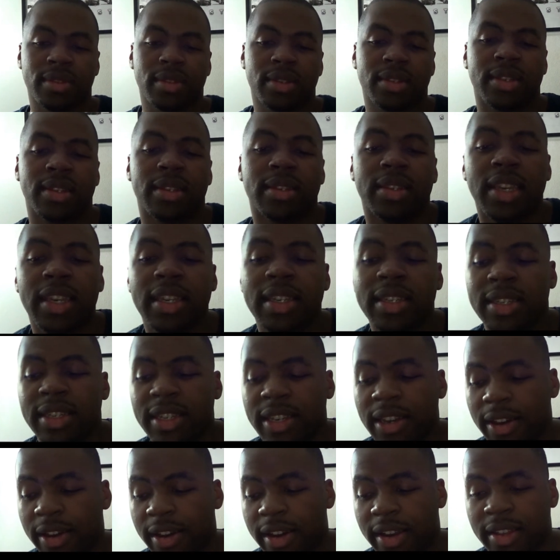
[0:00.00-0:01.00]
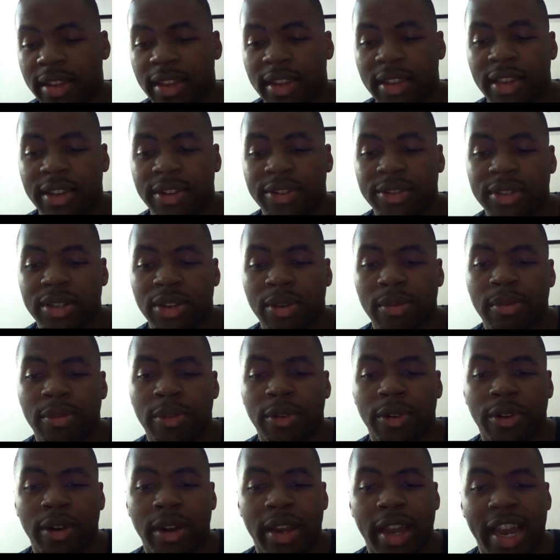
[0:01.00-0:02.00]
Since he's gone and there's no
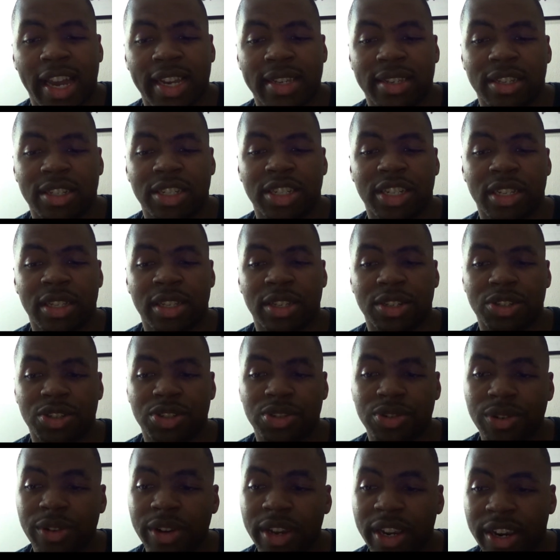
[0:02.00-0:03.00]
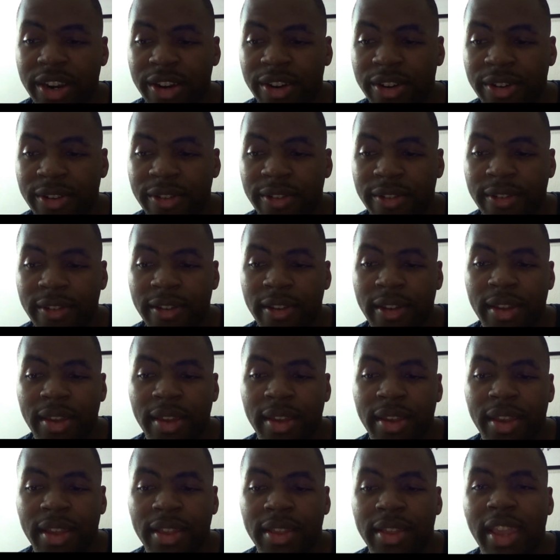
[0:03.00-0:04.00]
more Oxygen Destroyer,
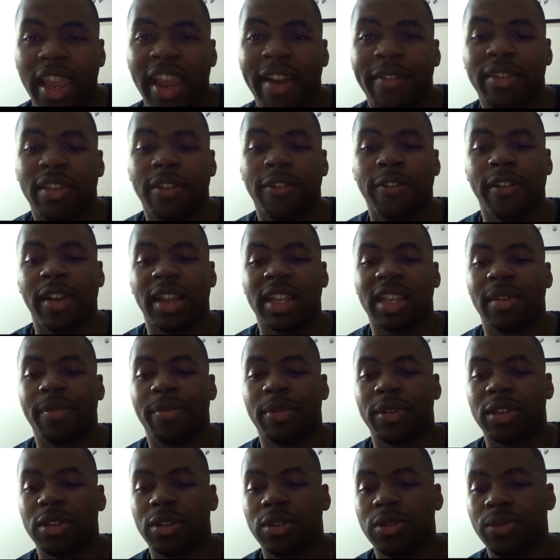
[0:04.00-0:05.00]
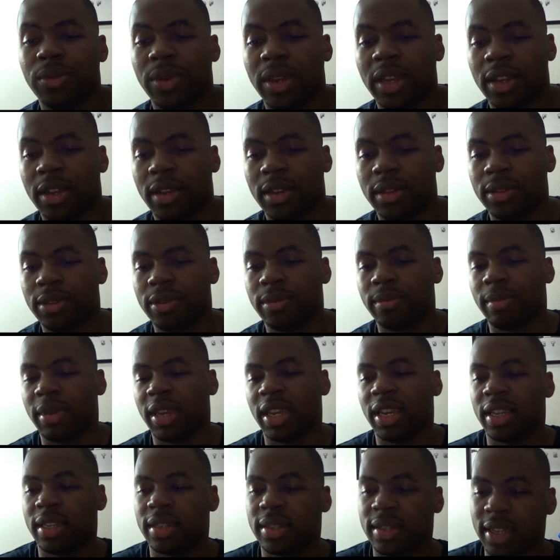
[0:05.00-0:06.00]
they have to find up a new
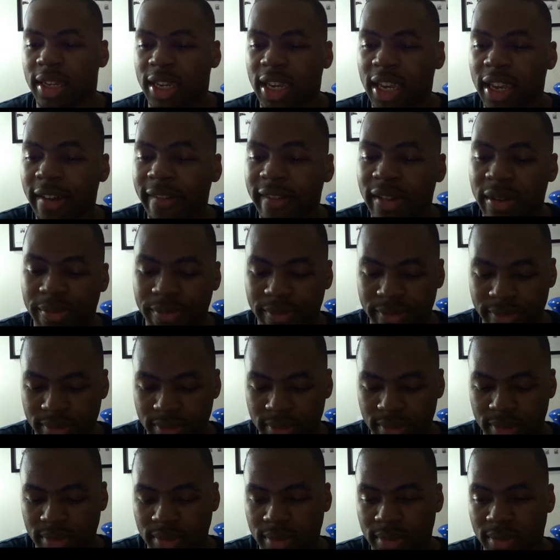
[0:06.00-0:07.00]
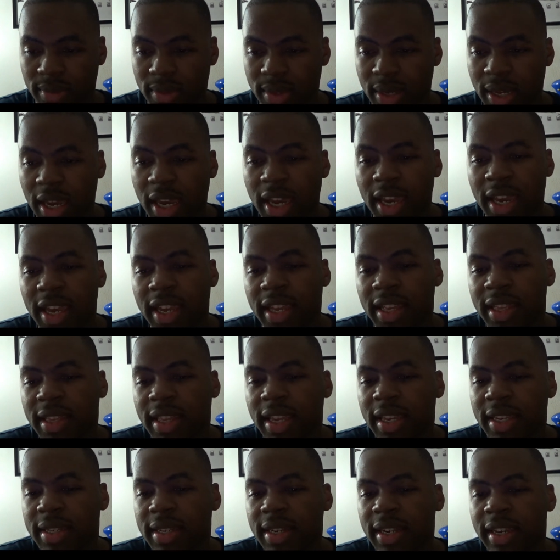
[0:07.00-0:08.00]
means to kill him.
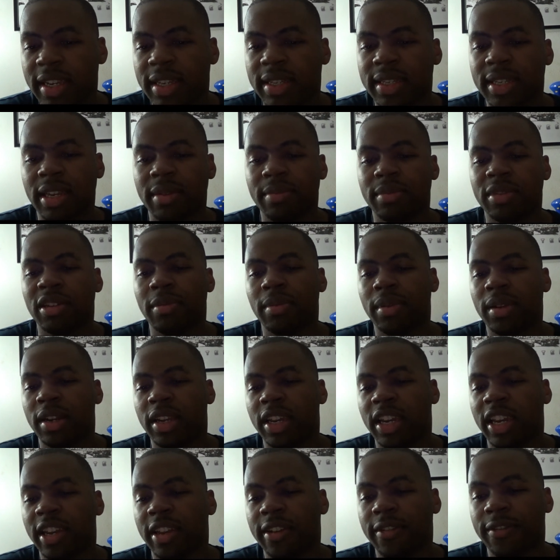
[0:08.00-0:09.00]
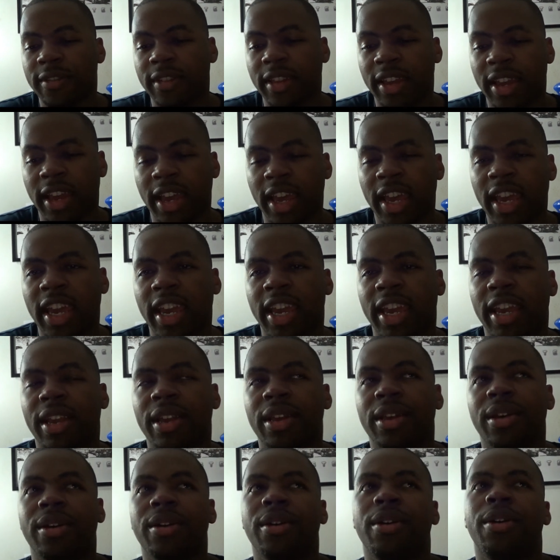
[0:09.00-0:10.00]
This leads them to believe that, hey,
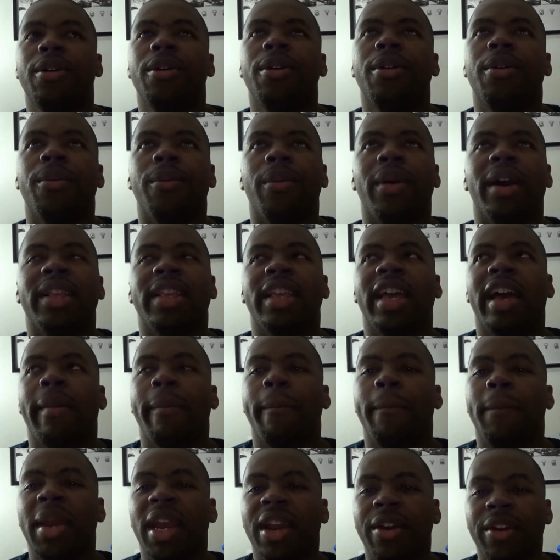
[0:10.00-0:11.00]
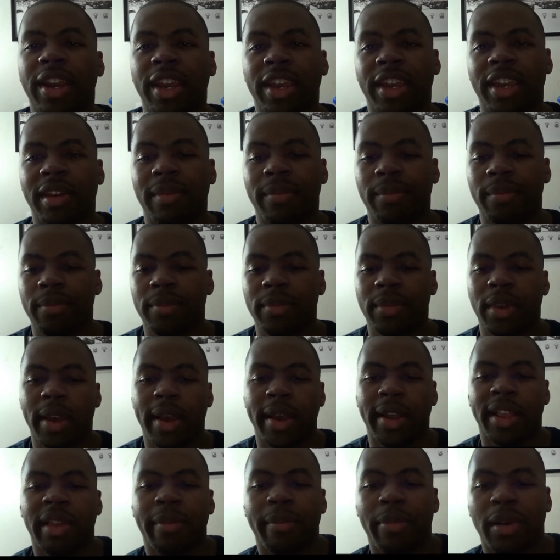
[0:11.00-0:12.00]
why not bury him
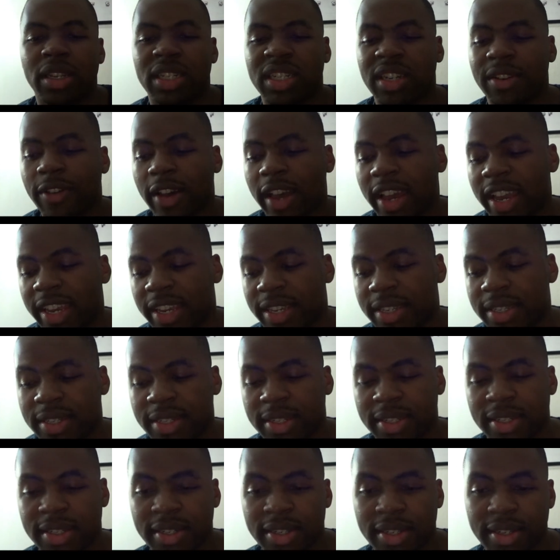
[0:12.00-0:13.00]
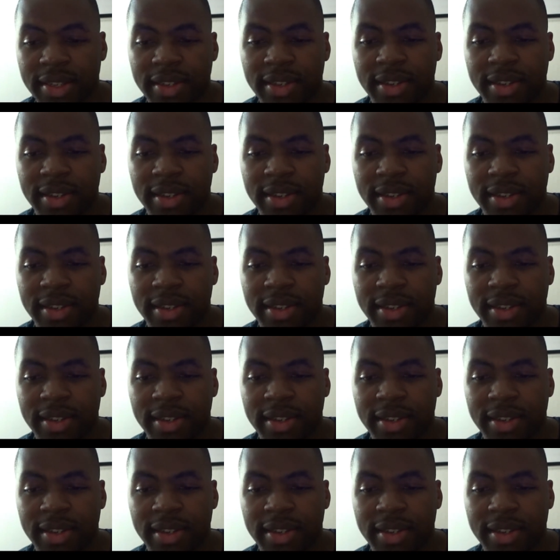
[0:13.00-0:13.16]
in a bunch of ice?